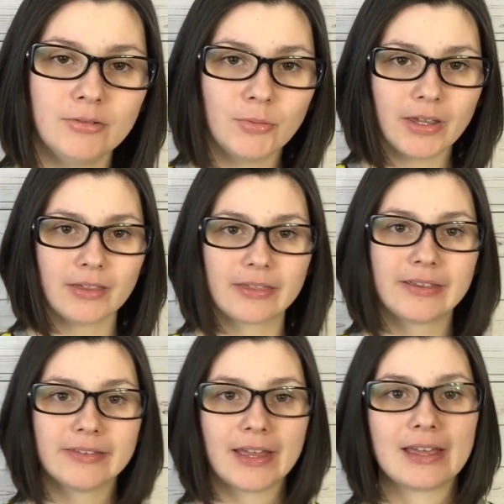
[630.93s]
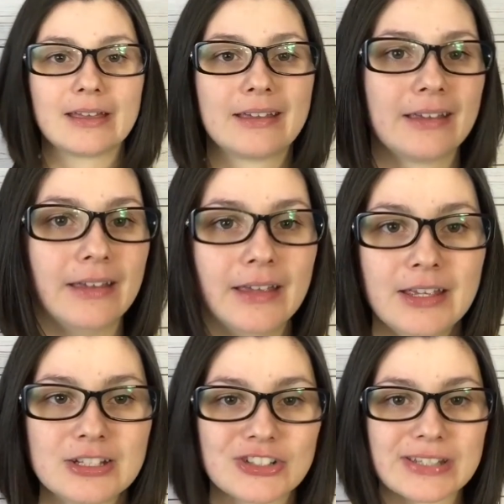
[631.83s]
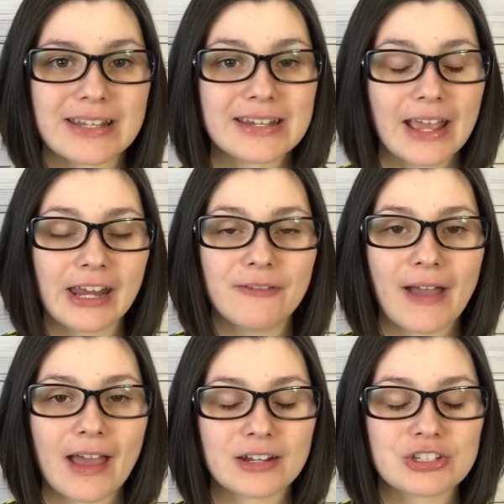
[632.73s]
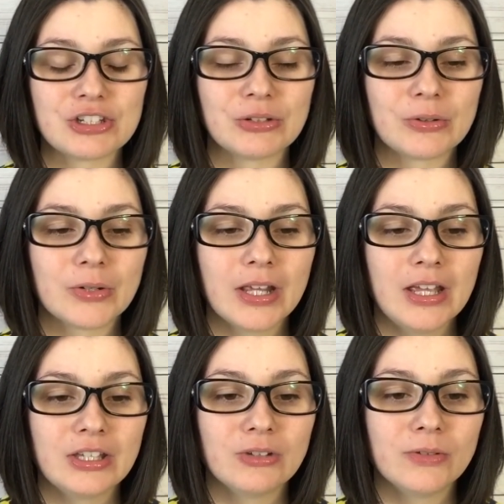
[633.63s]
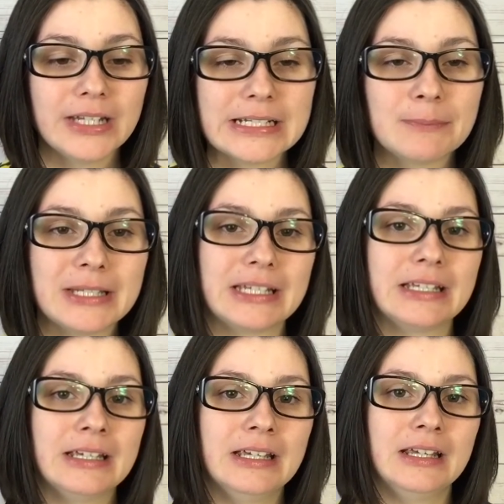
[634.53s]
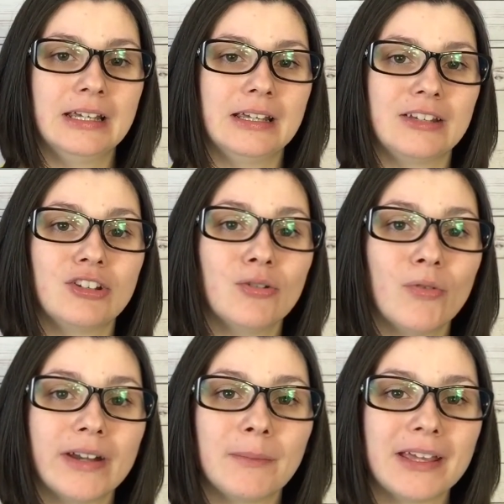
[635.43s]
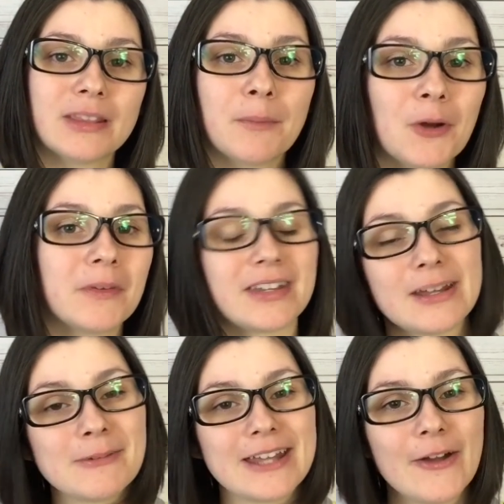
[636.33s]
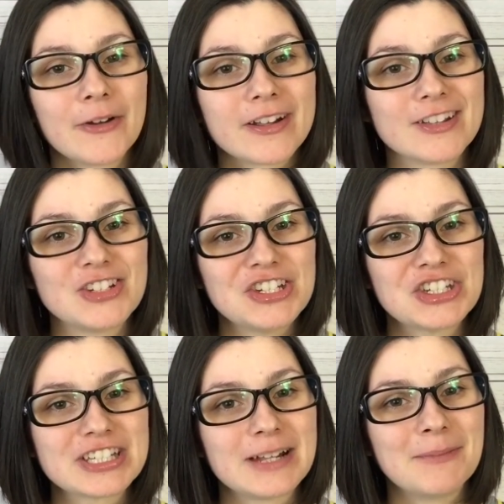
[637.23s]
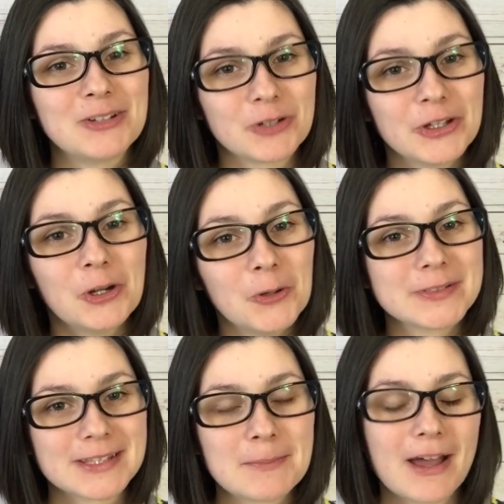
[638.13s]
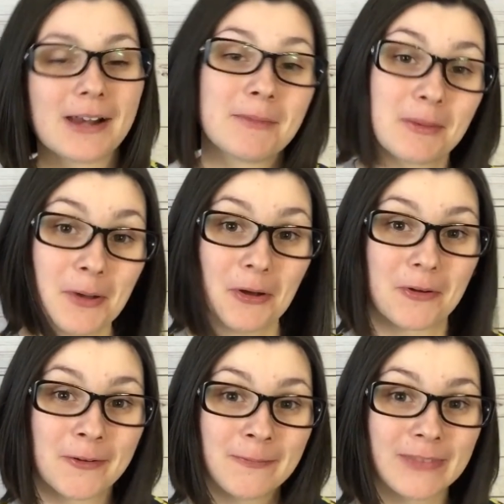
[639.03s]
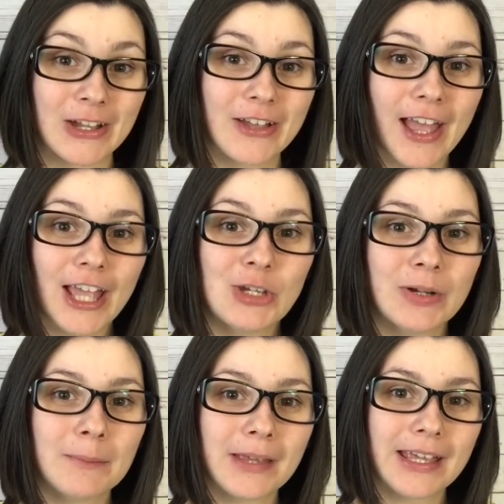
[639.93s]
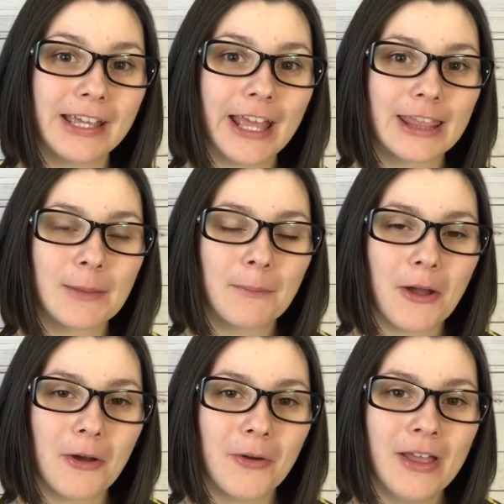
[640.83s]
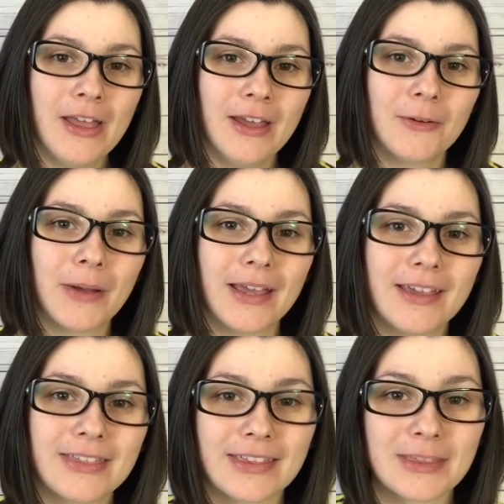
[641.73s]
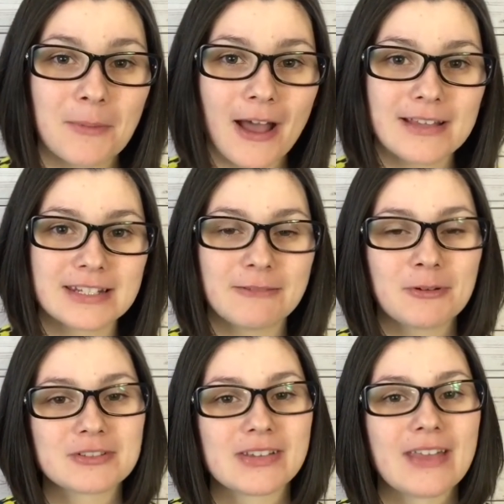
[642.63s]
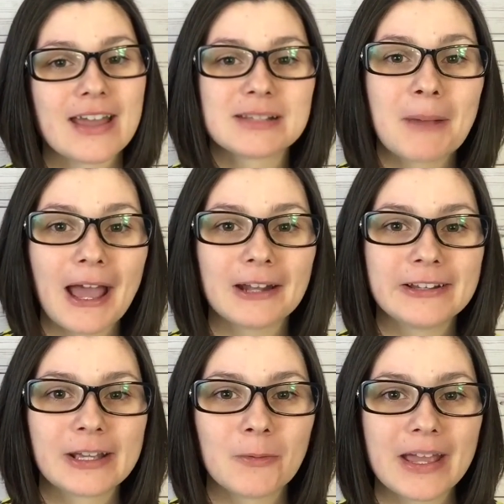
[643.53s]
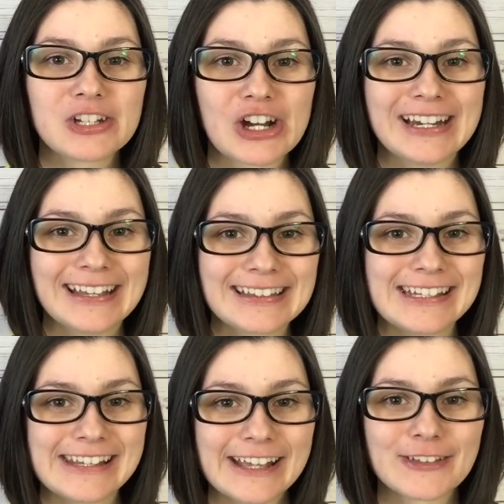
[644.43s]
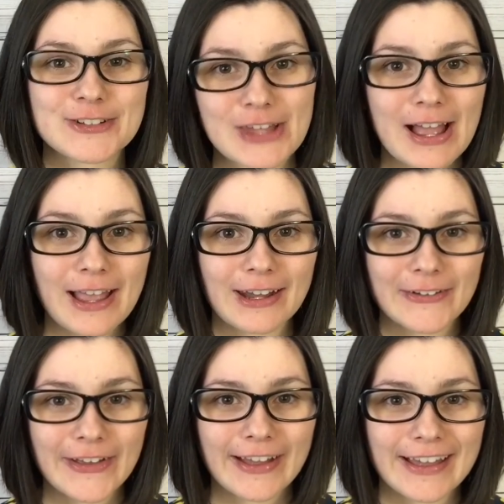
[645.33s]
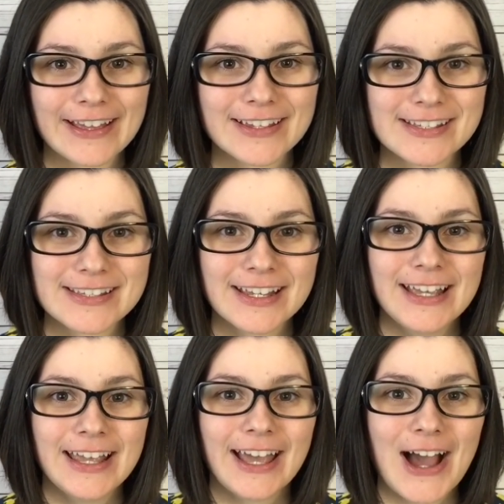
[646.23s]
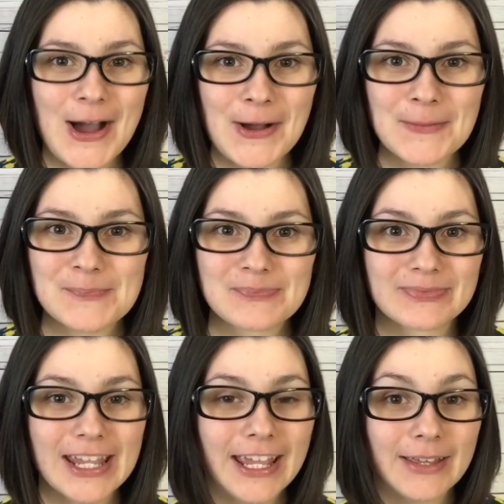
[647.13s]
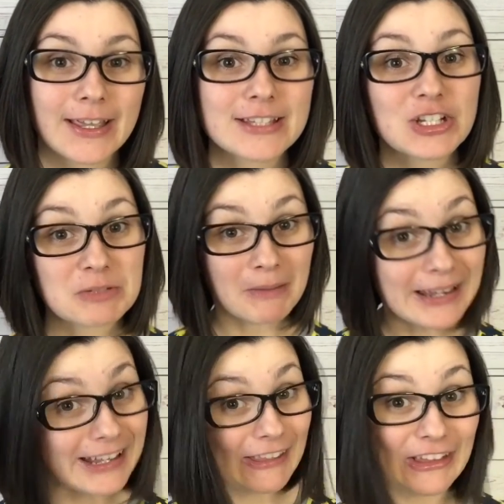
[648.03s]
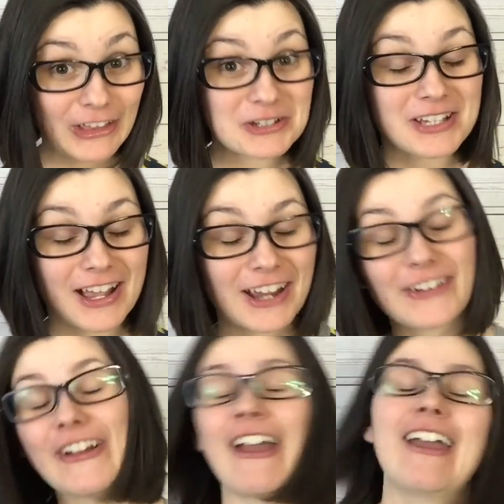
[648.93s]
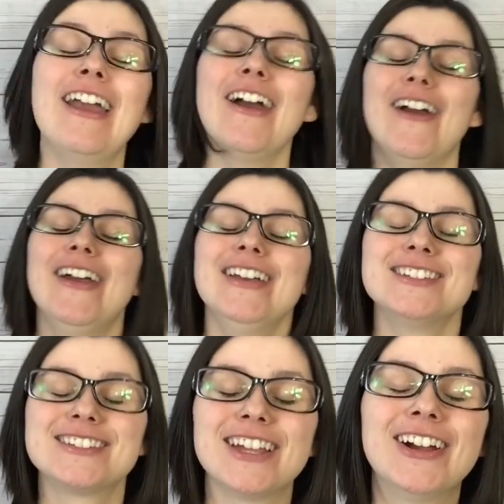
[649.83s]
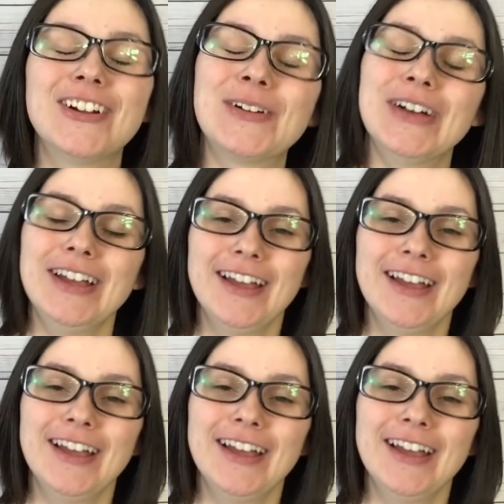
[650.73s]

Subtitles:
with like just a negative attitude. You don't want to be in the boat with the Debbie Downer, because she's just going to be drilling holes in the bottom of the boat. Okay, you want to be in the boat with the positive person that is paddling away trying to get to the other side, okay? Because there's money on the other side, okay? So